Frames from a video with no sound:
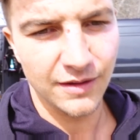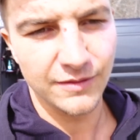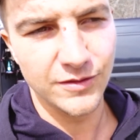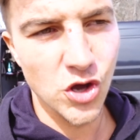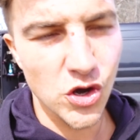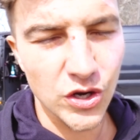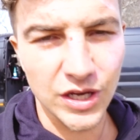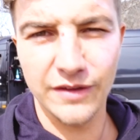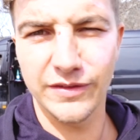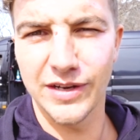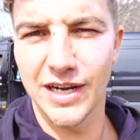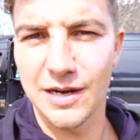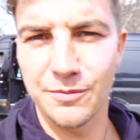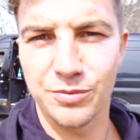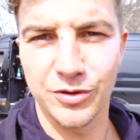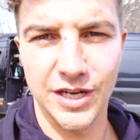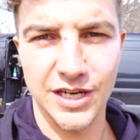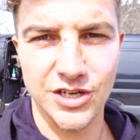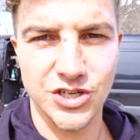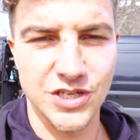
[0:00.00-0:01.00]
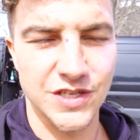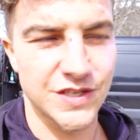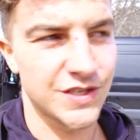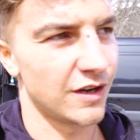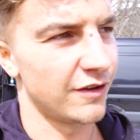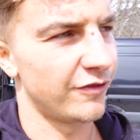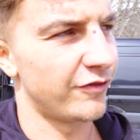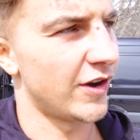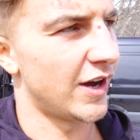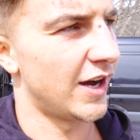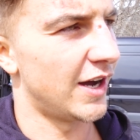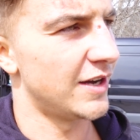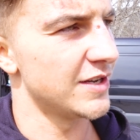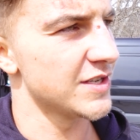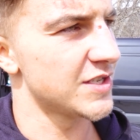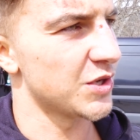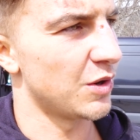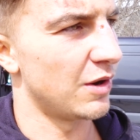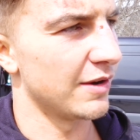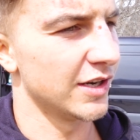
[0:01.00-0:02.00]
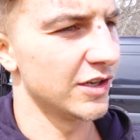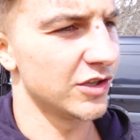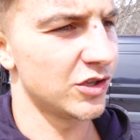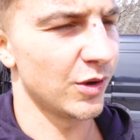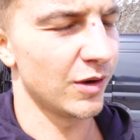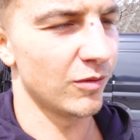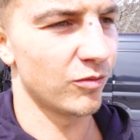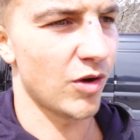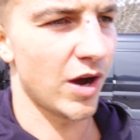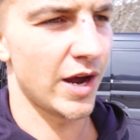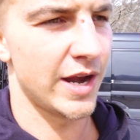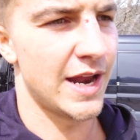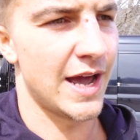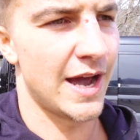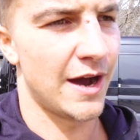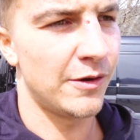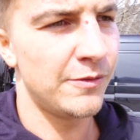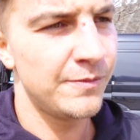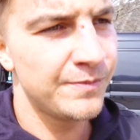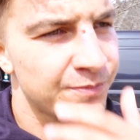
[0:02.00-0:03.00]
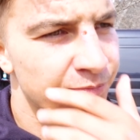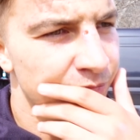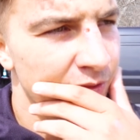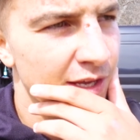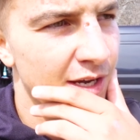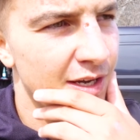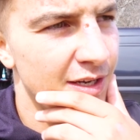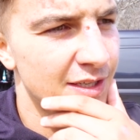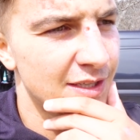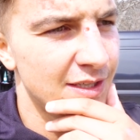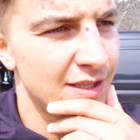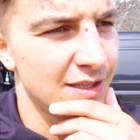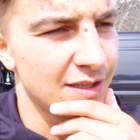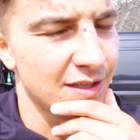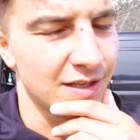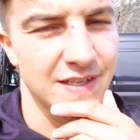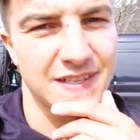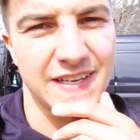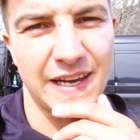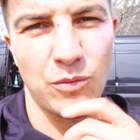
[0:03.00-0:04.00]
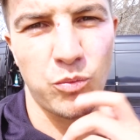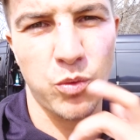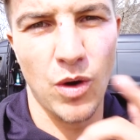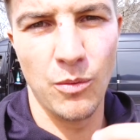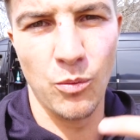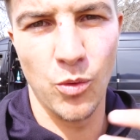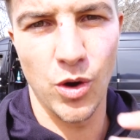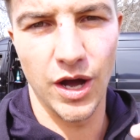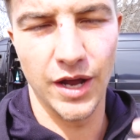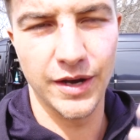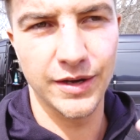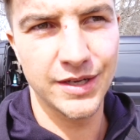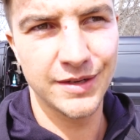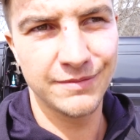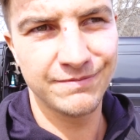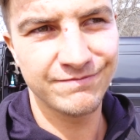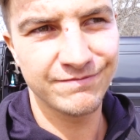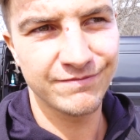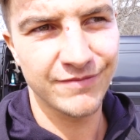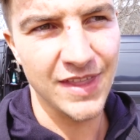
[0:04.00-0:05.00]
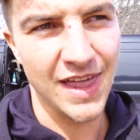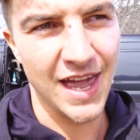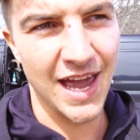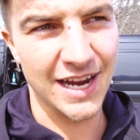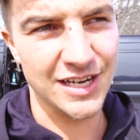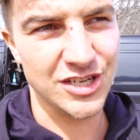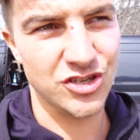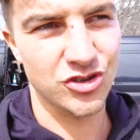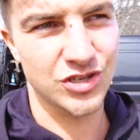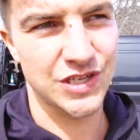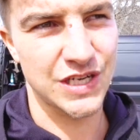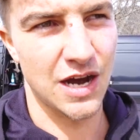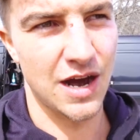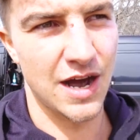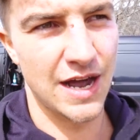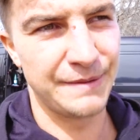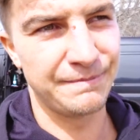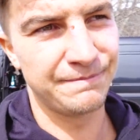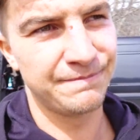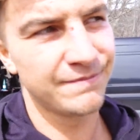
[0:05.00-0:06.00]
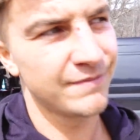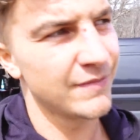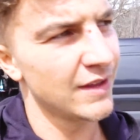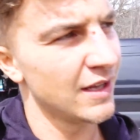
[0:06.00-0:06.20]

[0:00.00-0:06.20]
not giving any predictions so far, so I'm going to do it right now. I'm going to say 1-1, extra time,